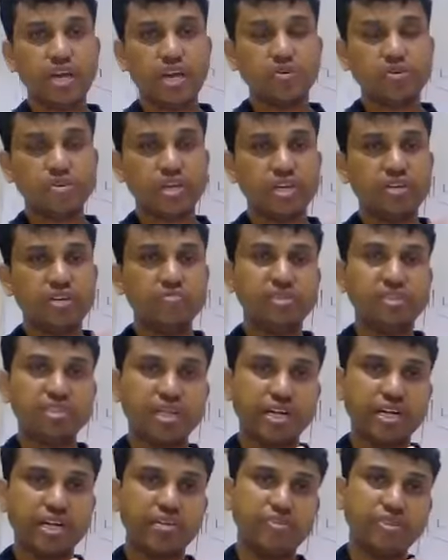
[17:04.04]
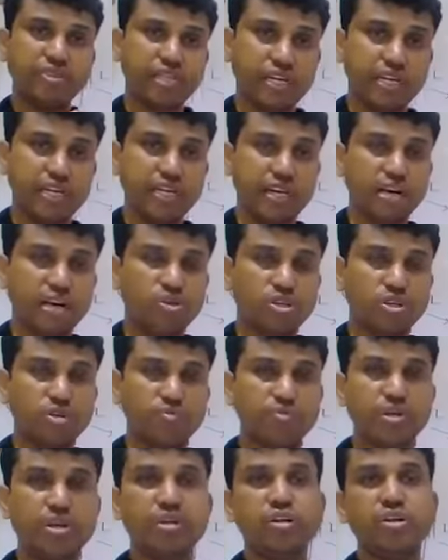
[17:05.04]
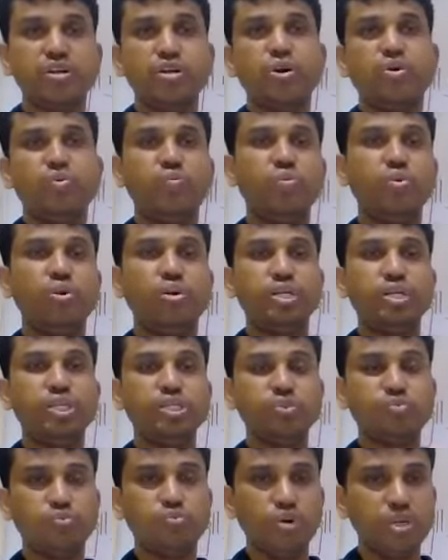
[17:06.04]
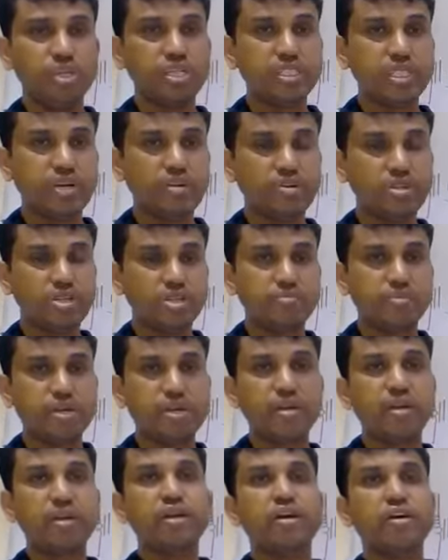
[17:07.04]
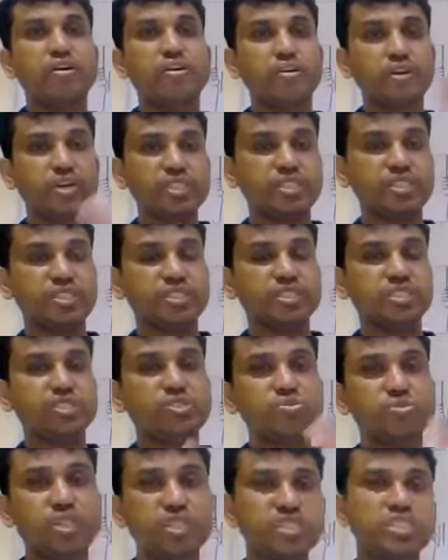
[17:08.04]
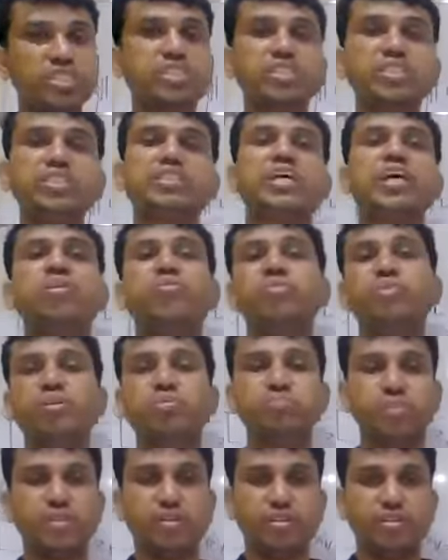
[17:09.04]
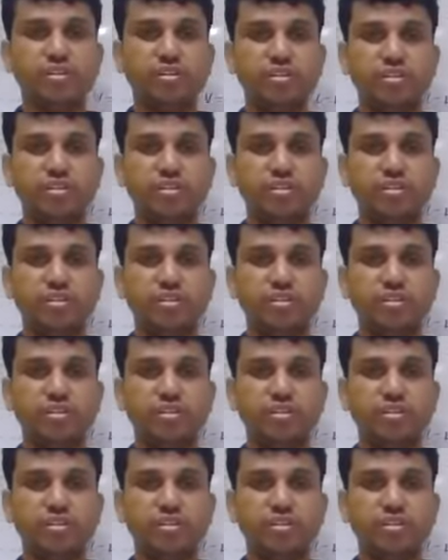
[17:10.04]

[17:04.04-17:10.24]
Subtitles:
I have to current I have to compare, voltage to voltage I have to compare, resistance to resistance I have to compare.